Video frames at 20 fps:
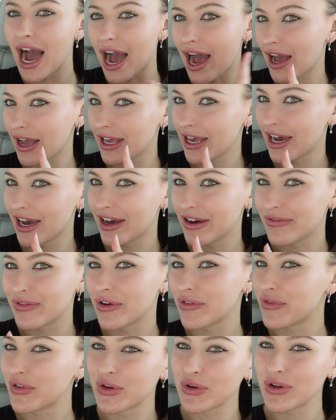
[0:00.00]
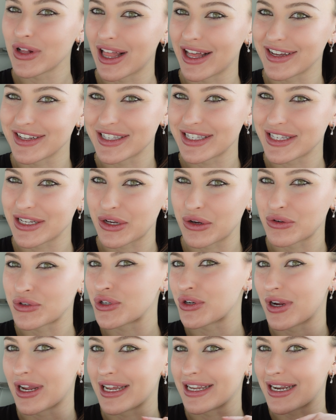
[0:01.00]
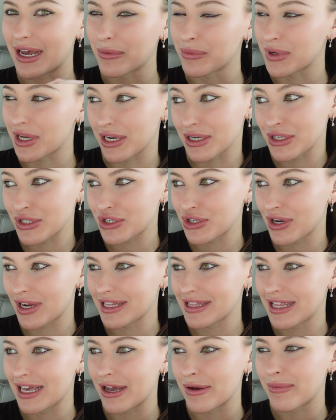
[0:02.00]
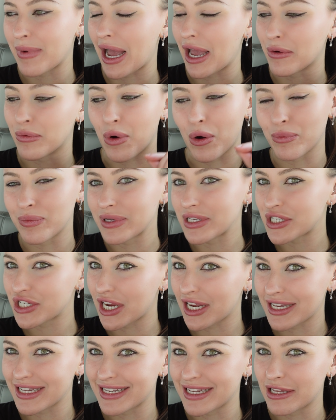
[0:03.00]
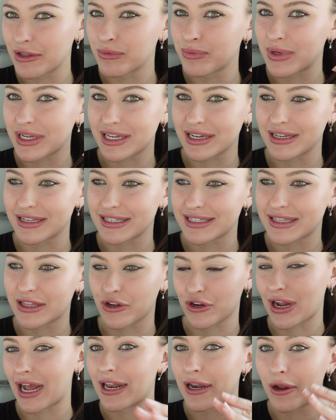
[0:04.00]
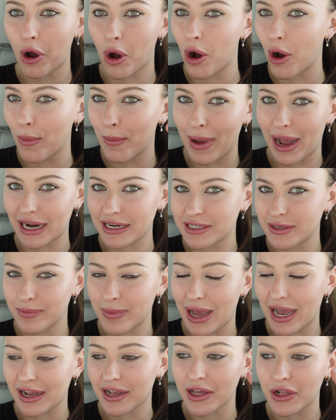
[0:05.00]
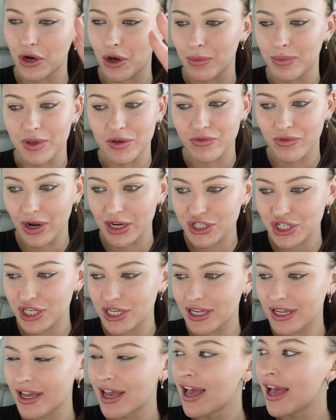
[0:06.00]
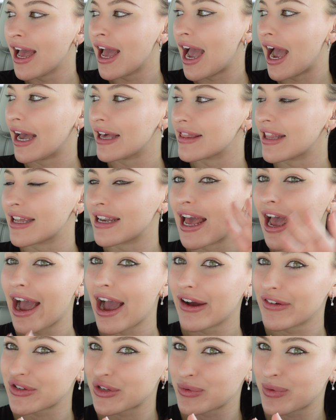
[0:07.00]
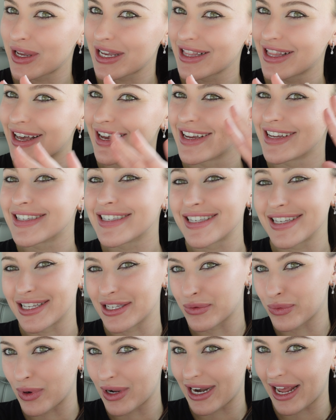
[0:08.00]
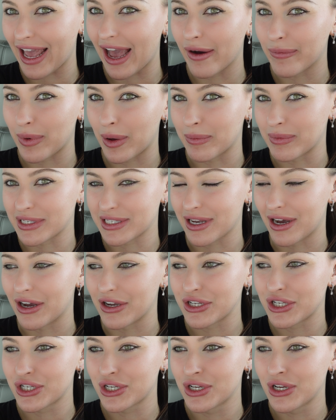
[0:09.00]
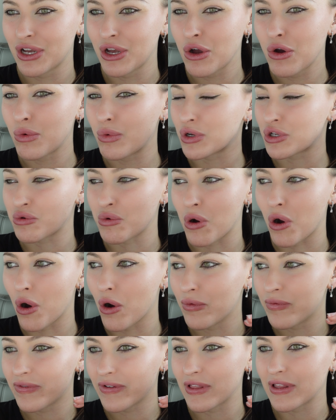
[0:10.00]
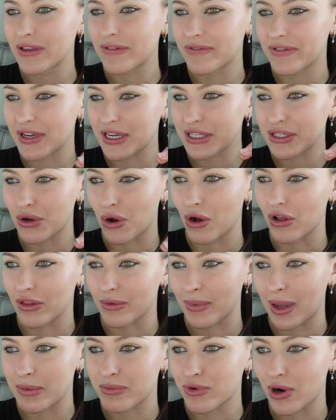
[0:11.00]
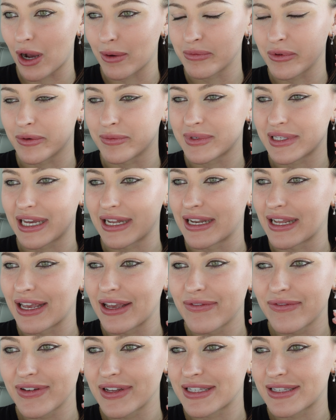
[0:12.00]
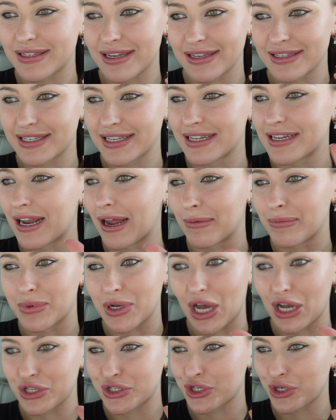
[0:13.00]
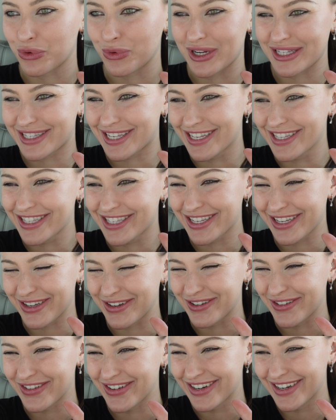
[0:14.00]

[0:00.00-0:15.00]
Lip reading: I have a few clients to go train. I'm gonna train them. I won't be checking in because they're kind of all back to back and I'll be rushing. And then after my clients is when I have my massage, which will hopefully fix all of my problems. And if it doesn't, I'm not sure what to do.